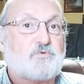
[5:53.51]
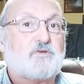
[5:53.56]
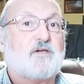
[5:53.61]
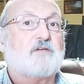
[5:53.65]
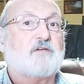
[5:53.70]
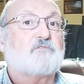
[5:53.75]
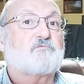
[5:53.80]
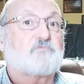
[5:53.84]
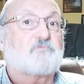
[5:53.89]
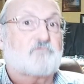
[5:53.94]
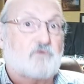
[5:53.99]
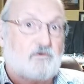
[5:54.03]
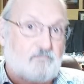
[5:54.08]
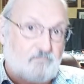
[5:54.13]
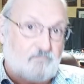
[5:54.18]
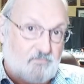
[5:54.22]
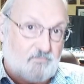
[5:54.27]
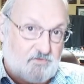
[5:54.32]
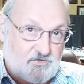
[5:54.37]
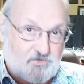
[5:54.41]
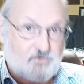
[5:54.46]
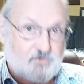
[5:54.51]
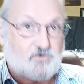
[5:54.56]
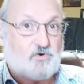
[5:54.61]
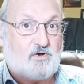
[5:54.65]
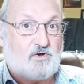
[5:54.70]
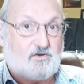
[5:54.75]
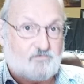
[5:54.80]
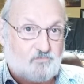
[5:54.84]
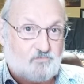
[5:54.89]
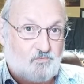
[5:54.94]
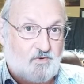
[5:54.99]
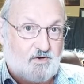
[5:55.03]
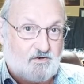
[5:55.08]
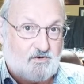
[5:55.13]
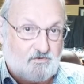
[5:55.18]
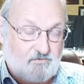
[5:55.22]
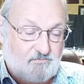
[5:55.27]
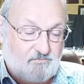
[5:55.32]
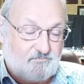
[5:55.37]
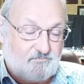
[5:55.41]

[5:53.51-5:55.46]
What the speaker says: get from the software.